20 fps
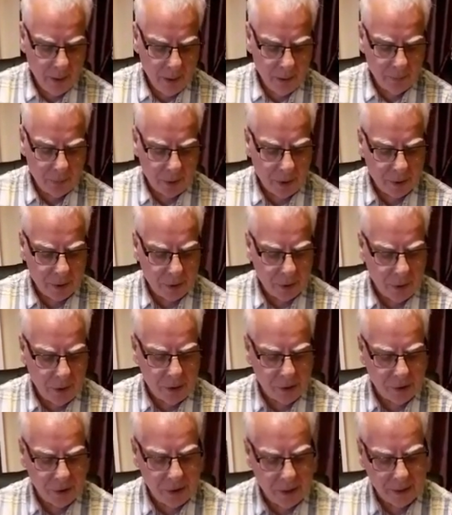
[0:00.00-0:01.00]
but as soon
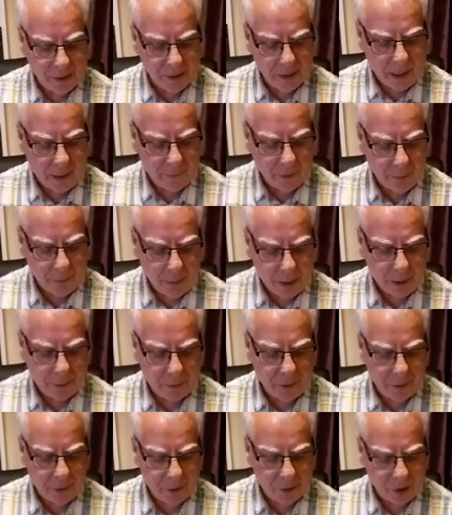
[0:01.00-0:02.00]
as she has given birth
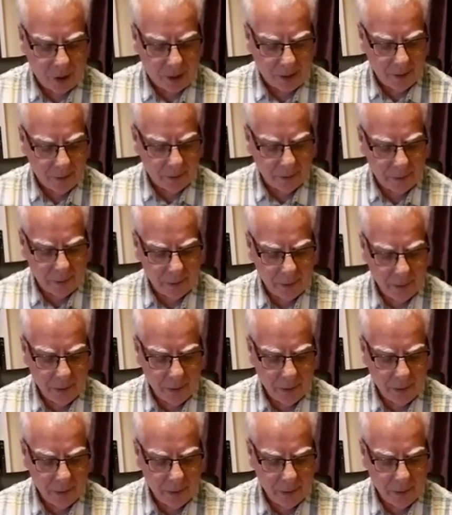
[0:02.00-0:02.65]
to the child,